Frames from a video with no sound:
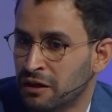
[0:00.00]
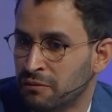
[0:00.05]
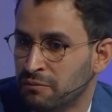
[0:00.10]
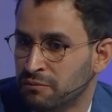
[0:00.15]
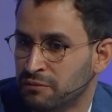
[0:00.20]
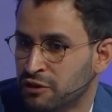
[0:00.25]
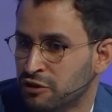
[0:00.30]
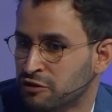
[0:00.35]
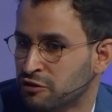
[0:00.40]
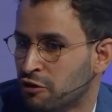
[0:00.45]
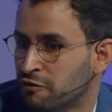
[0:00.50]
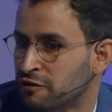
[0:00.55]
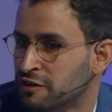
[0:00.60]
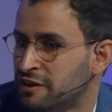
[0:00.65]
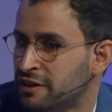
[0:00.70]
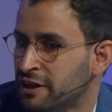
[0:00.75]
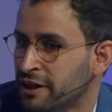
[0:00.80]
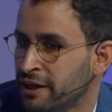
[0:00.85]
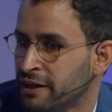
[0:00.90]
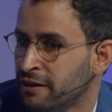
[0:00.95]
because
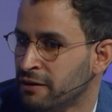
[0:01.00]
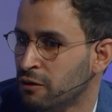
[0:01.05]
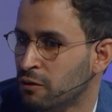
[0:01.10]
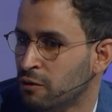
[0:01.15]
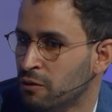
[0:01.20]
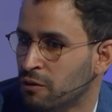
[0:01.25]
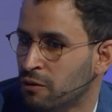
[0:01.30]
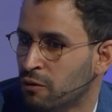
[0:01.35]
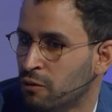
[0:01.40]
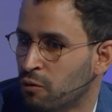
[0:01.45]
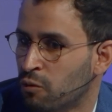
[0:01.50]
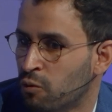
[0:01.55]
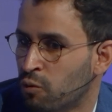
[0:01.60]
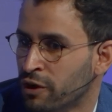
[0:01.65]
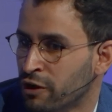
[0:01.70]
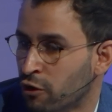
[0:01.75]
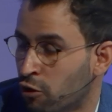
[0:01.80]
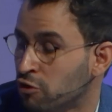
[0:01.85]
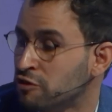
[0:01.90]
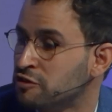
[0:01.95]
obviously
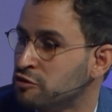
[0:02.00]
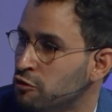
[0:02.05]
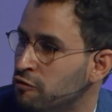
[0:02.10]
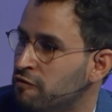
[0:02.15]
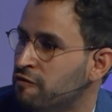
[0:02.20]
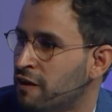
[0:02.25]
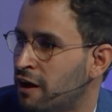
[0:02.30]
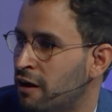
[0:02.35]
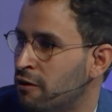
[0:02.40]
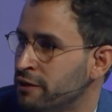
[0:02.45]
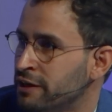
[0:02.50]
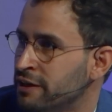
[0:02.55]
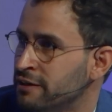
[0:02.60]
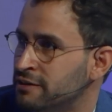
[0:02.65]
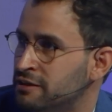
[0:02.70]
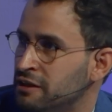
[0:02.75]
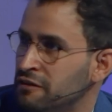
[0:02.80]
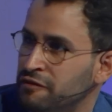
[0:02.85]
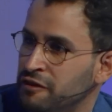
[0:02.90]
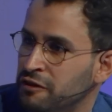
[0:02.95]
we also found
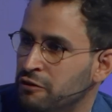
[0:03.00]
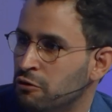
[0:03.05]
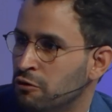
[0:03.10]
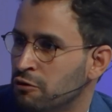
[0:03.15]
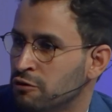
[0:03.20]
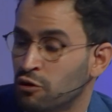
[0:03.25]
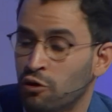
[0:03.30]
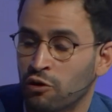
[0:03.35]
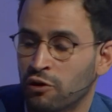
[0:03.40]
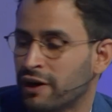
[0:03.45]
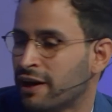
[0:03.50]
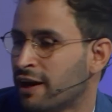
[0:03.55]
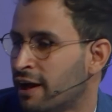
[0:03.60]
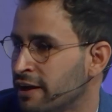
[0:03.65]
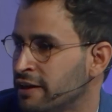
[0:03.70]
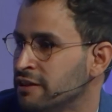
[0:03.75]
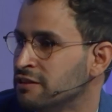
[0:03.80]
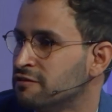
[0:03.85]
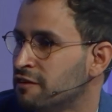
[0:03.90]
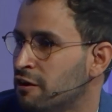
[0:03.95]
it difficult, or
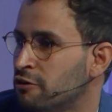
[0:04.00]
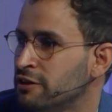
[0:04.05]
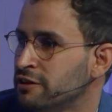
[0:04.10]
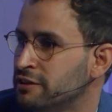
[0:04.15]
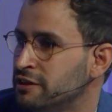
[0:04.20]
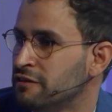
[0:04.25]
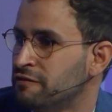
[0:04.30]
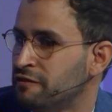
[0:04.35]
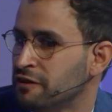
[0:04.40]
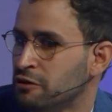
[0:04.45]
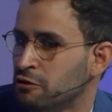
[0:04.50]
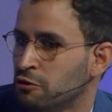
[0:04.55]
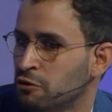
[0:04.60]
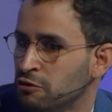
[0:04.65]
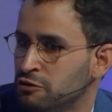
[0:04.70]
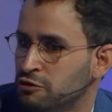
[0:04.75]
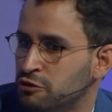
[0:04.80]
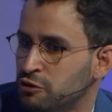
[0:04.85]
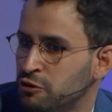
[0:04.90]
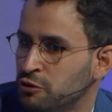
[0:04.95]
clients found it
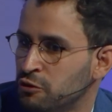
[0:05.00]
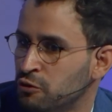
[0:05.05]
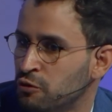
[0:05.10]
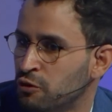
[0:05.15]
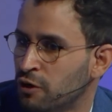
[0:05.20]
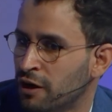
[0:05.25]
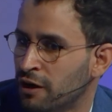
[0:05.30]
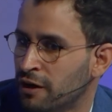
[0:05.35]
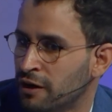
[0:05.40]
difficult to